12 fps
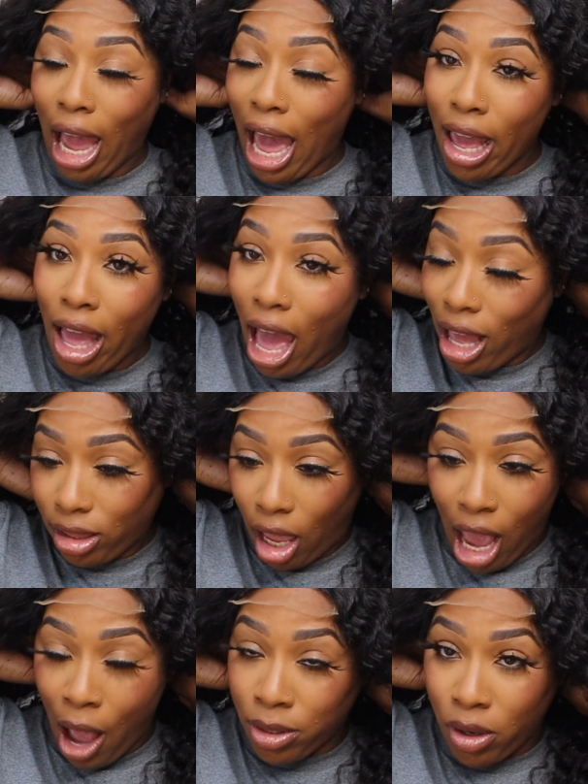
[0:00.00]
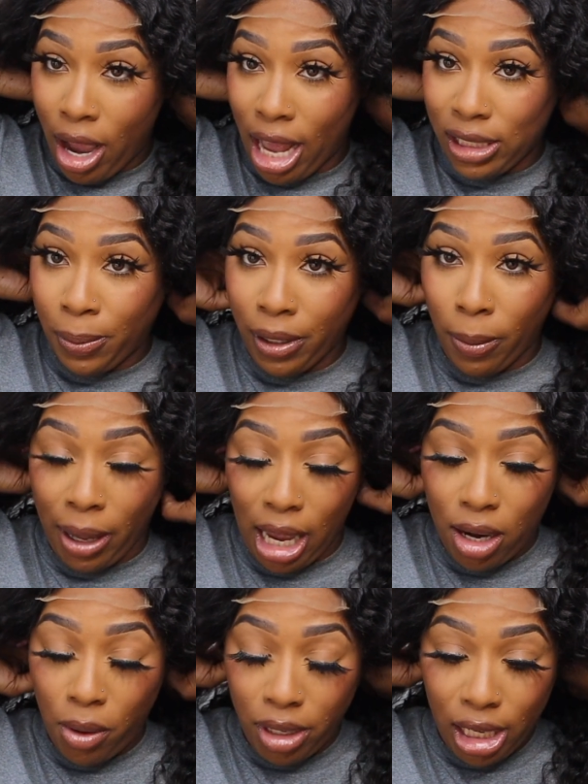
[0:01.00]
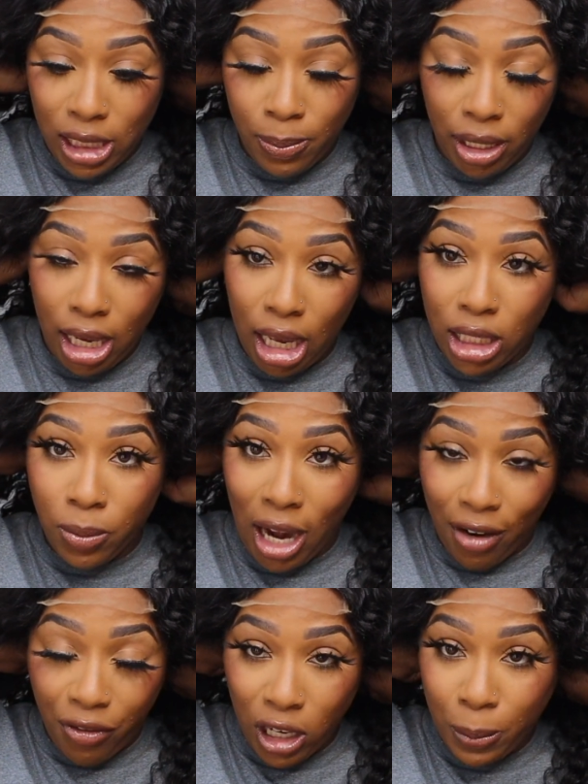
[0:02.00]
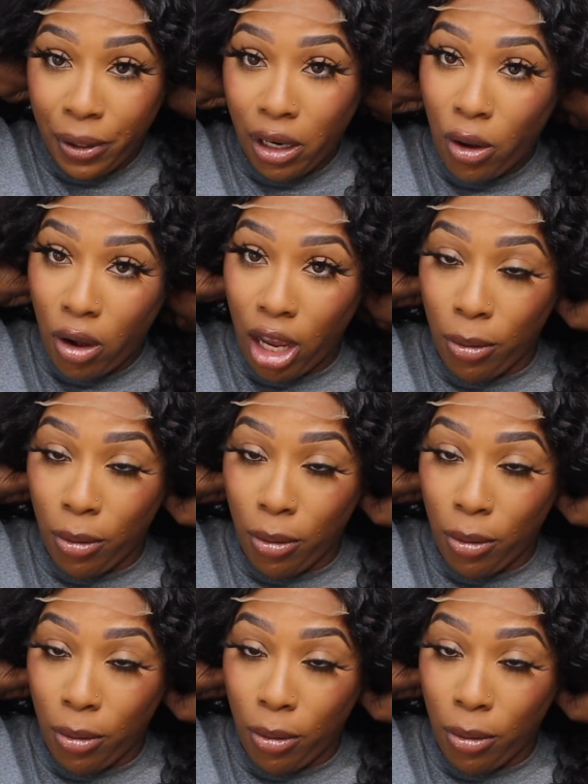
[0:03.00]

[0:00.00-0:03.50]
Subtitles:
I thought I was going to have to put a band on this because when I first put it on,